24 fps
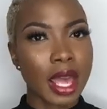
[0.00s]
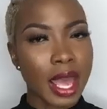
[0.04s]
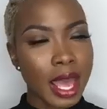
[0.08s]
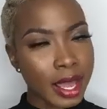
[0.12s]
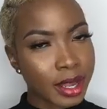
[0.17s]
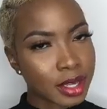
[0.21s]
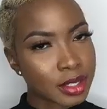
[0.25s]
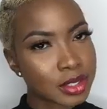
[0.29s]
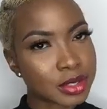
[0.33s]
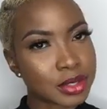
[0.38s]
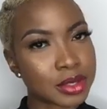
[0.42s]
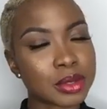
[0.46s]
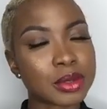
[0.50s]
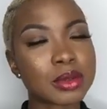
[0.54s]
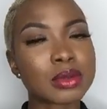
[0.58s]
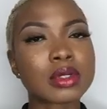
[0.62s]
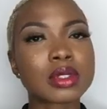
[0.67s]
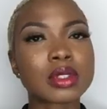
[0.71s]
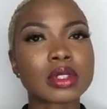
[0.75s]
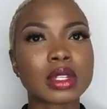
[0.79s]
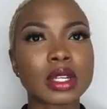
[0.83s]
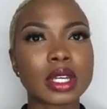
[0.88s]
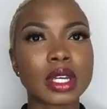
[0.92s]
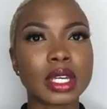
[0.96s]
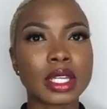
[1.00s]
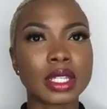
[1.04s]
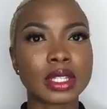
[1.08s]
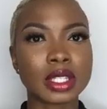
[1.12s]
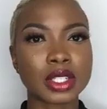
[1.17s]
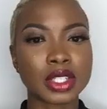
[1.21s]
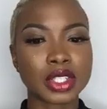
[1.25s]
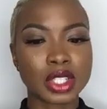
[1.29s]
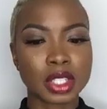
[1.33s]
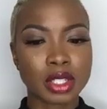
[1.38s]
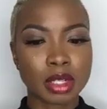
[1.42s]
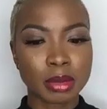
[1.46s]
ask you to hit the
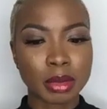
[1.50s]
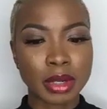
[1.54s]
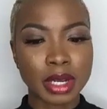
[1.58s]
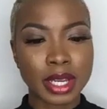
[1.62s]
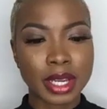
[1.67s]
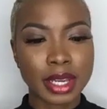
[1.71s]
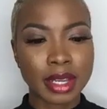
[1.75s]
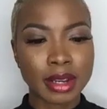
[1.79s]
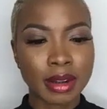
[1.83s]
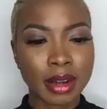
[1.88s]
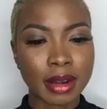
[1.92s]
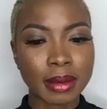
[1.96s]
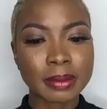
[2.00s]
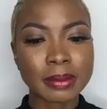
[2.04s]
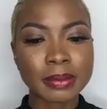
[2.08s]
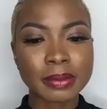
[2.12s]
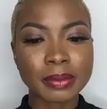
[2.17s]
share button.